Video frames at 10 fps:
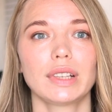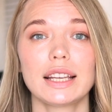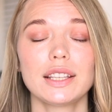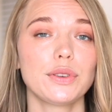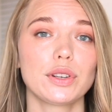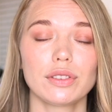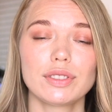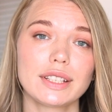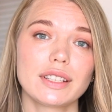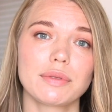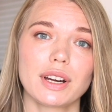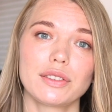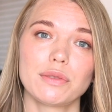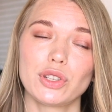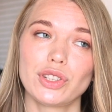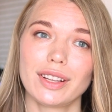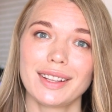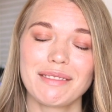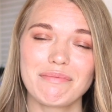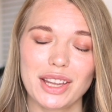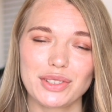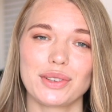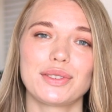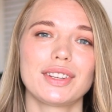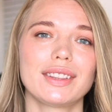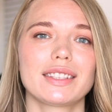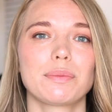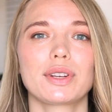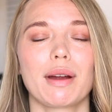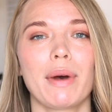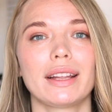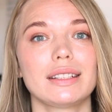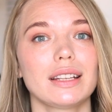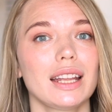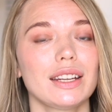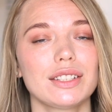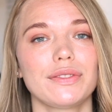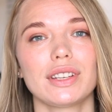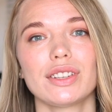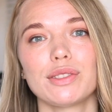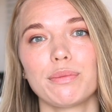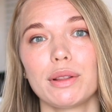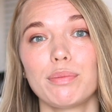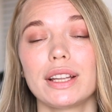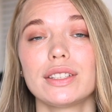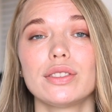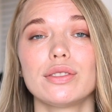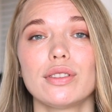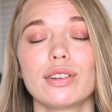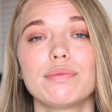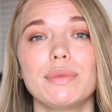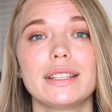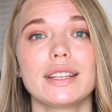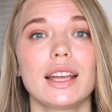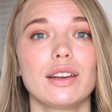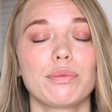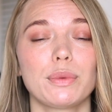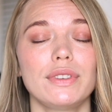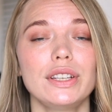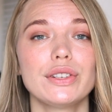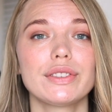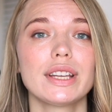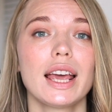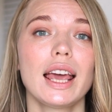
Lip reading: Guys, if you're not yet subscribed to my channel, make sure to hit the subscribe button and notification bell button to not miss any of my videos.